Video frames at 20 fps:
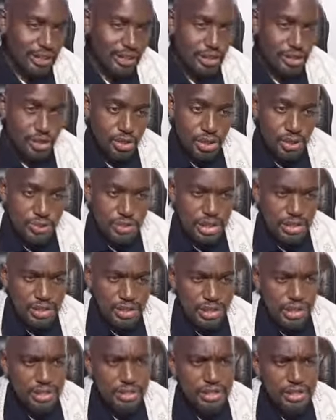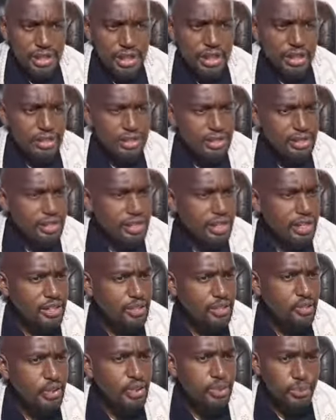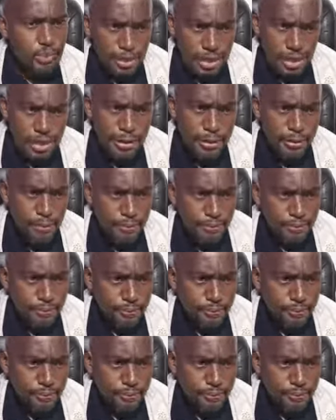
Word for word: the scripture tells us that with me